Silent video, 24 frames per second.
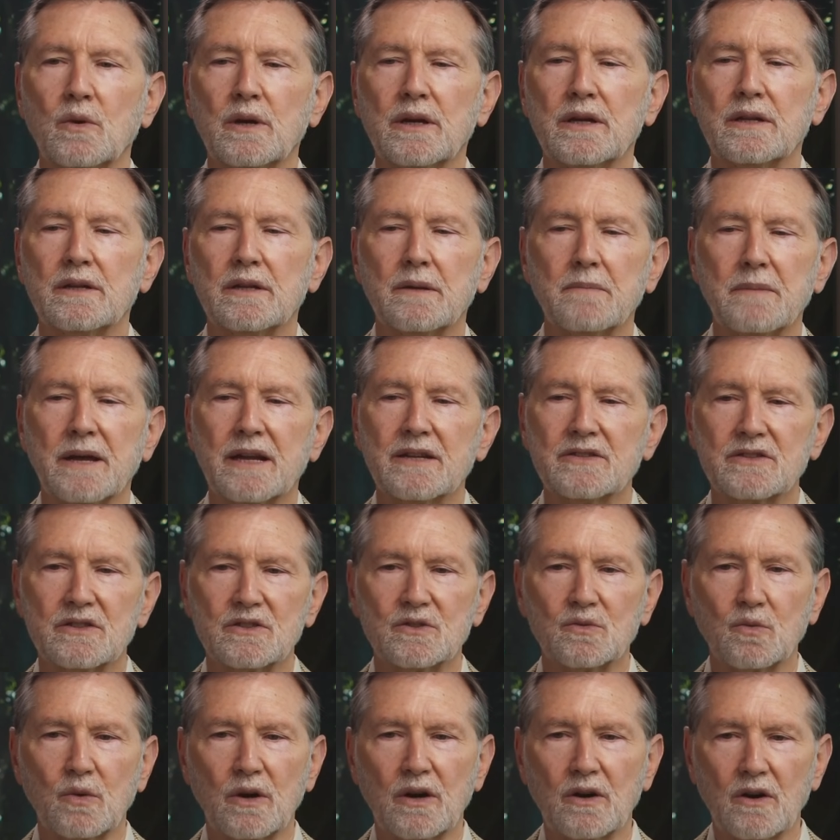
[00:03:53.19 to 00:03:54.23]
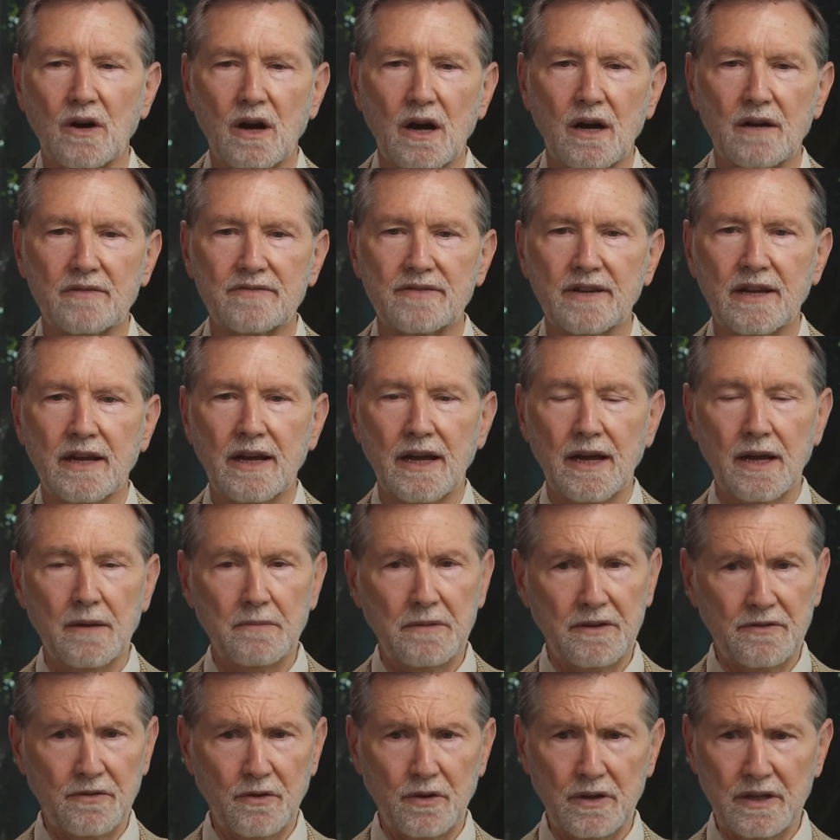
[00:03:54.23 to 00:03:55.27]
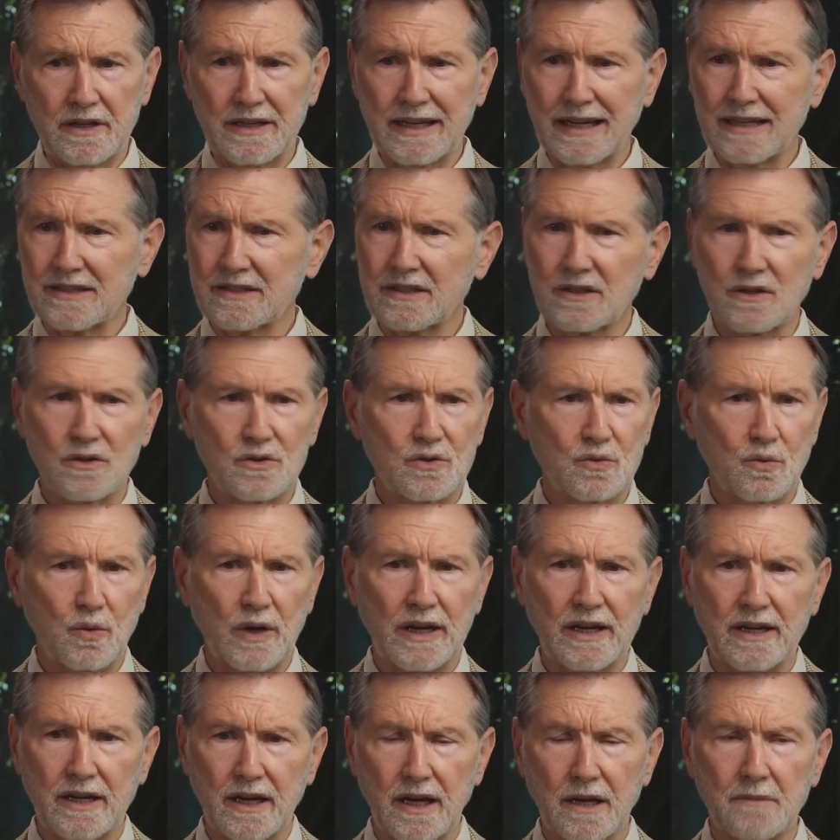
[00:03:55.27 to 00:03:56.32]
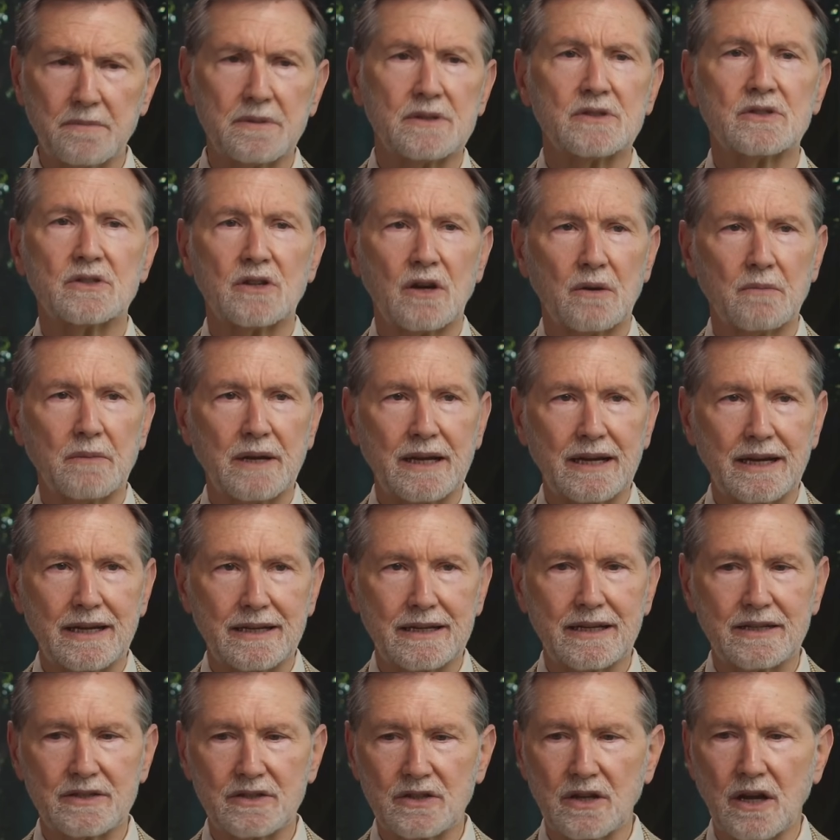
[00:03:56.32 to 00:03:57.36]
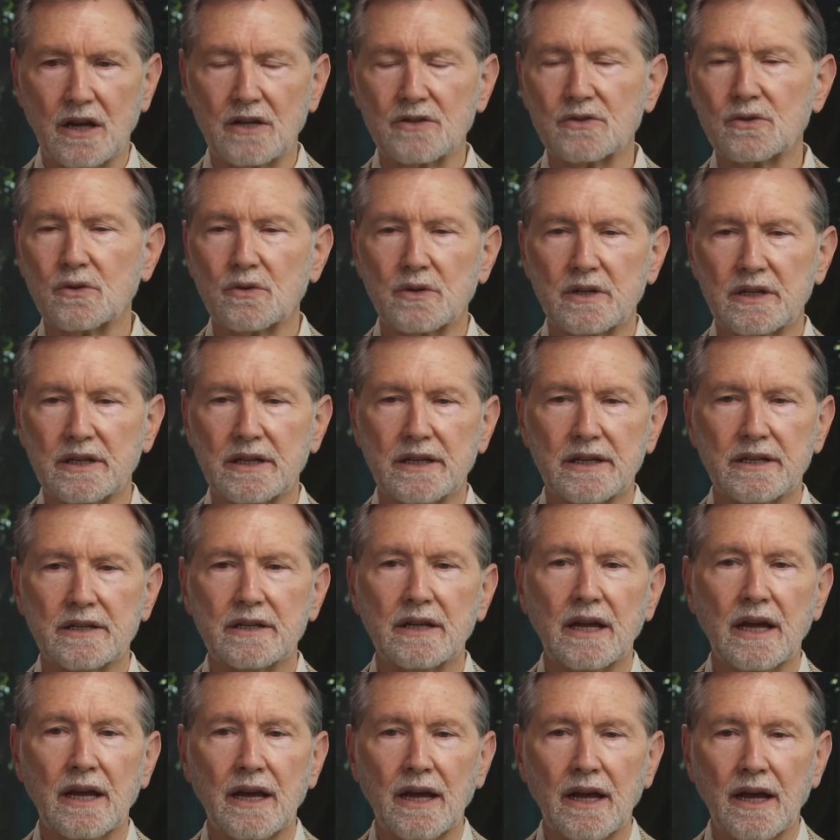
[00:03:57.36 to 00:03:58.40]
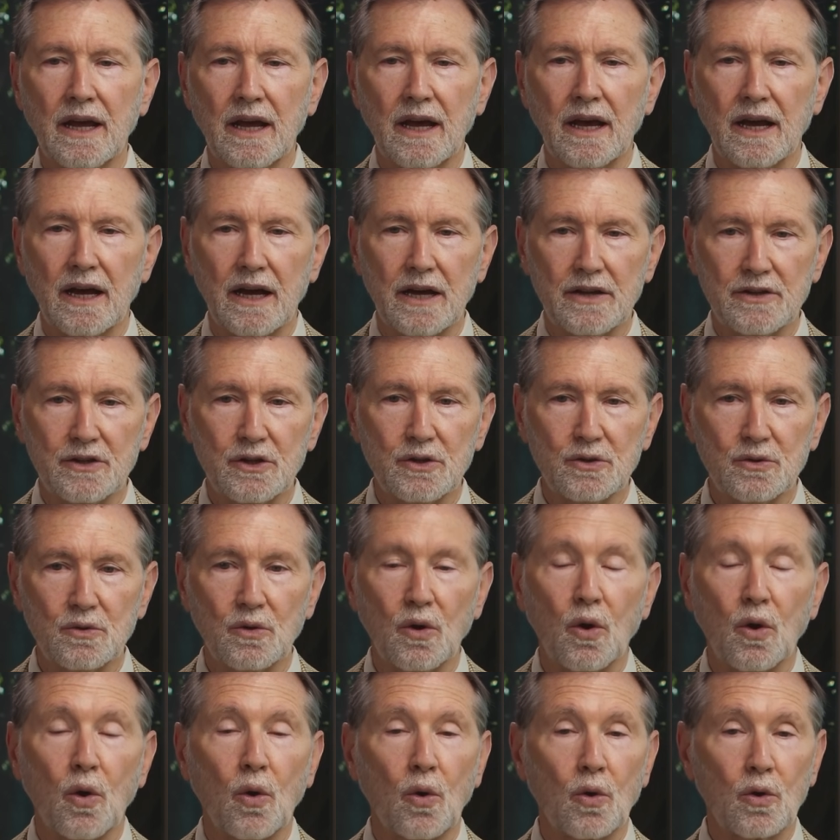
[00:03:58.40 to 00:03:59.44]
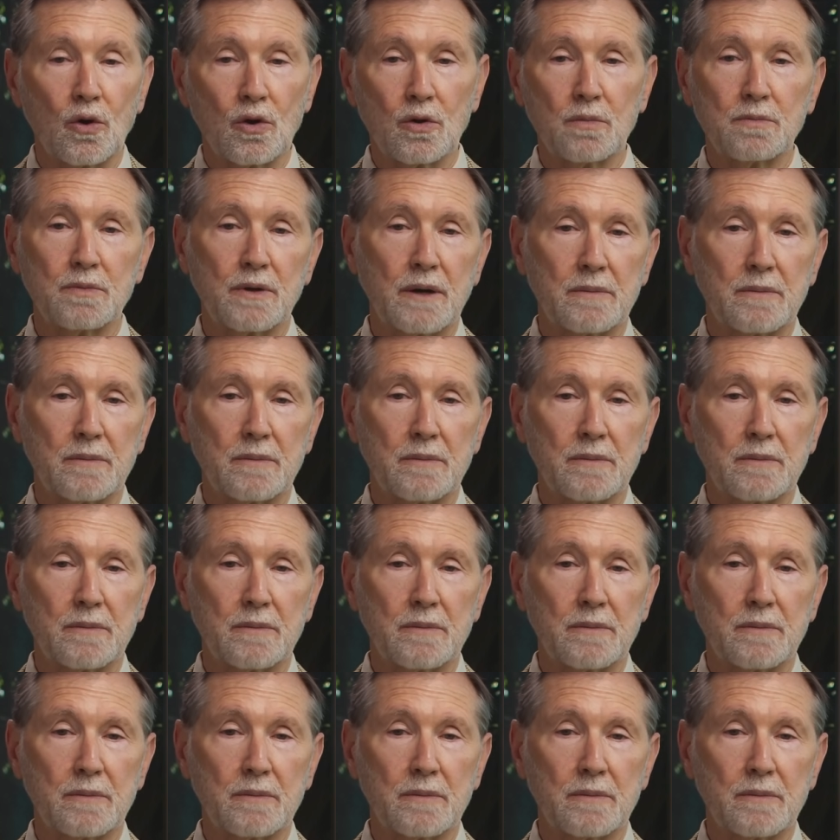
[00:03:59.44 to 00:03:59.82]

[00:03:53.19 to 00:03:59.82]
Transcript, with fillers: when the medicines wear off before the testicles wake up and start making testosterone again. A new oral